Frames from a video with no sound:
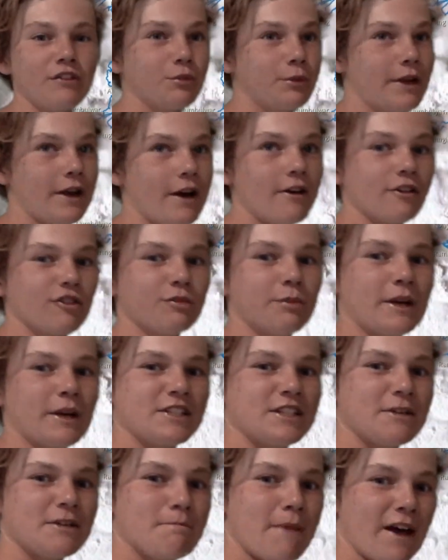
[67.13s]
We are
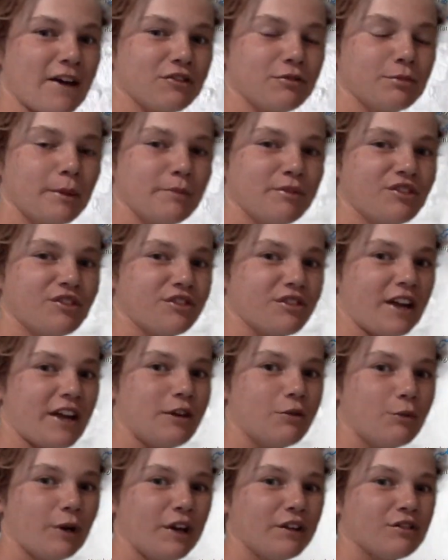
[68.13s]
expecting maximum
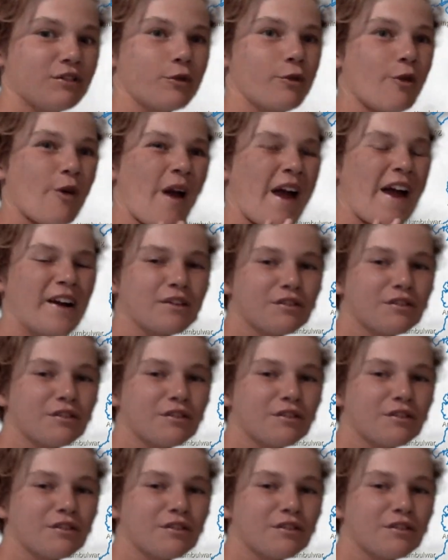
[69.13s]
sustained winds of around